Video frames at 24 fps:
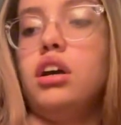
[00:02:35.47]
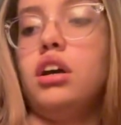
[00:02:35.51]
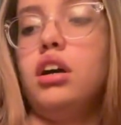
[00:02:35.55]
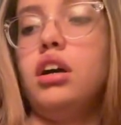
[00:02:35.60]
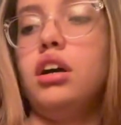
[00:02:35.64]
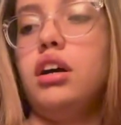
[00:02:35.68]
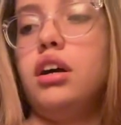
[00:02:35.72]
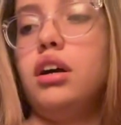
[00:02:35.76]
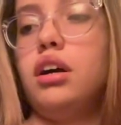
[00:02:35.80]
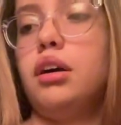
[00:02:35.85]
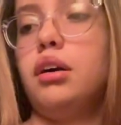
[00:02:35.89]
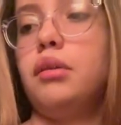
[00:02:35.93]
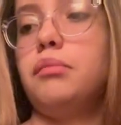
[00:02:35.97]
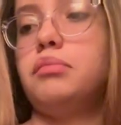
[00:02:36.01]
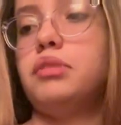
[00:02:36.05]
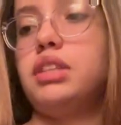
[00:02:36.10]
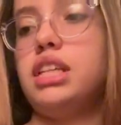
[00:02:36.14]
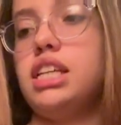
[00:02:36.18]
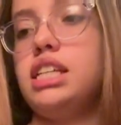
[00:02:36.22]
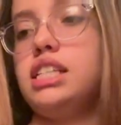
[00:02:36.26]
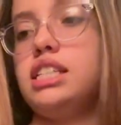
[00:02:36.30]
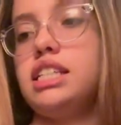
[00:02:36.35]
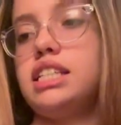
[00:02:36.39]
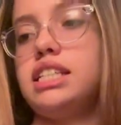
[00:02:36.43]
Um,
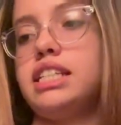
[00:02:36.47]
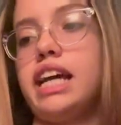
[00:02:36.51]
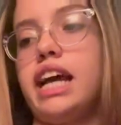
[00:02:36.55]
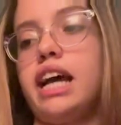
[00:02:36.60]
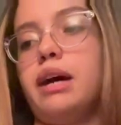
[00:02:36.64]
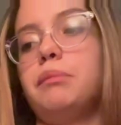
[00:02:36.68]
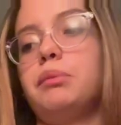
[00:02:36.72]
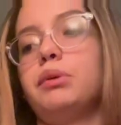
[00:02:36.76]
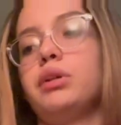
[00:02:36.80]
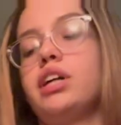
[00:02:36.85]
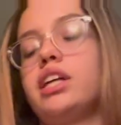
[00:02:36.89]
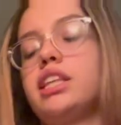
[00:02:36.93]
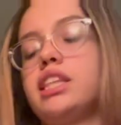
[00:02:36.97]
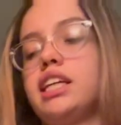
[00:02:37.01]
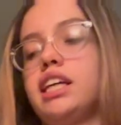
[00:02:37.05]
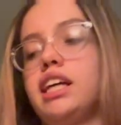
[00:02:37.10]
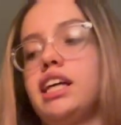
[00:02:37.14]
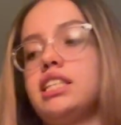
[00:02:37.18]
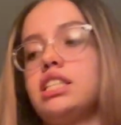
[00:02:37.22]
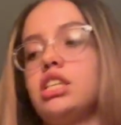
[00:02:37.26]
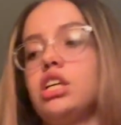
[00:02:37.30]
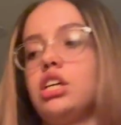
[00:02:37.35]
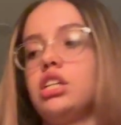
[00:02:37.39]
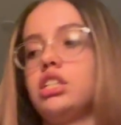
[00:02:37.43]
this and Tapple, I think
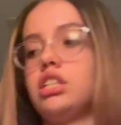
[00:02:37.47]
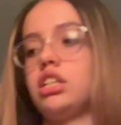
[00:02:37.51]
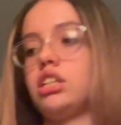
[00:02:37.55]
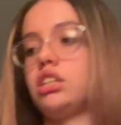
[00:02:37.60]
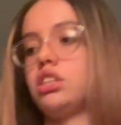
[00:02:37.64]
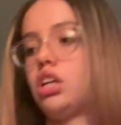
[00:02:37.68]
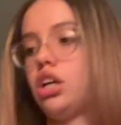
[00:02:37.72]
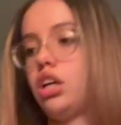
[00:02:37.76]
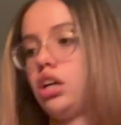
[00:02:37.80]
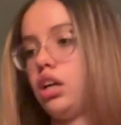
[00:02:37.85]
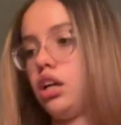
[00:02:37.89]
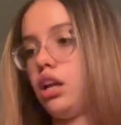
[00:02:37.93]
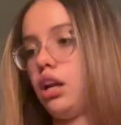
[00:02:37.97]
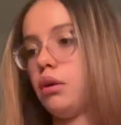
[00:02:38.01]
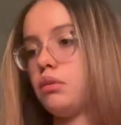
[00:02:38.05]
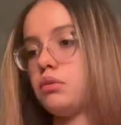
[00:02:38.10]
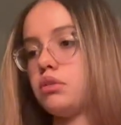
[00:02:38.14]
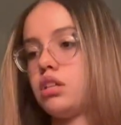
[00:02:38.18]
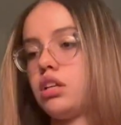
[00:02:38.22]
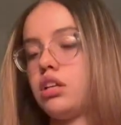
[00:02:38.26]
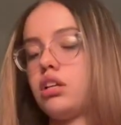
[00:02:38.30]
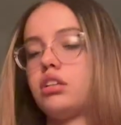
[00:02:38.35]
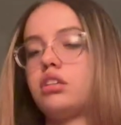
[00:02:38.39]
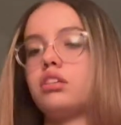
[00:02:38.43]
I saw on TikTok, and I was
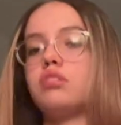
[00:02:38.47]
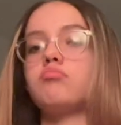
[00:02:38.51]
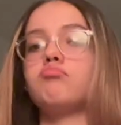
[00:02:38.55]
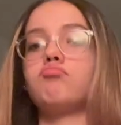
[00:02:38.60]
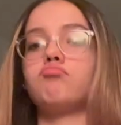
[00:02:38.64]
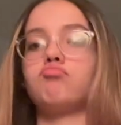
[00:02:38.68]
like,